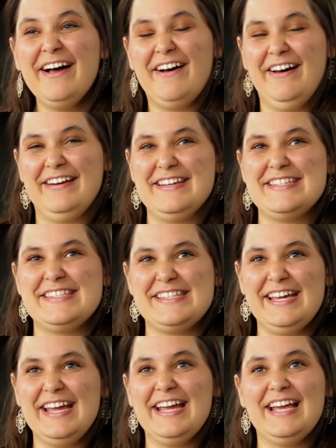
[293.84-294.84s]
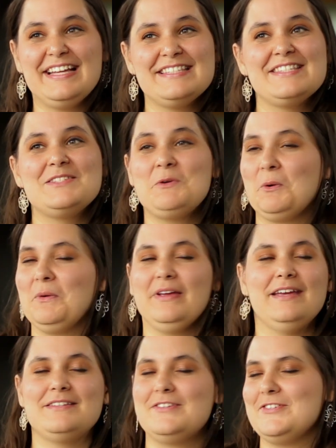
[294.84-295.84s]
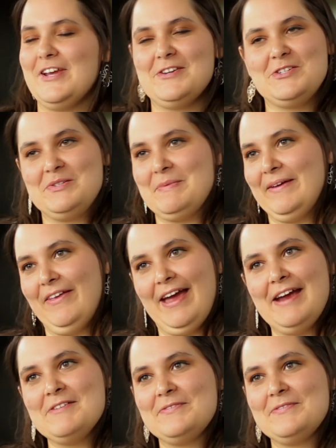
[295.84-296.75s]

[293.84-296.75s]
Honestly, it's changed my life.